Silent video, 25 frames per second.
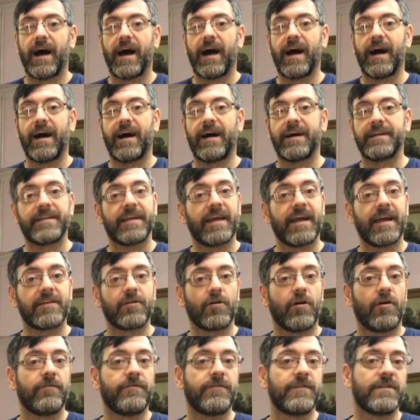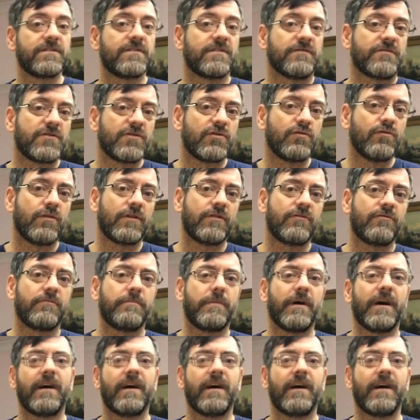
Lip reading: And I had offers of £200,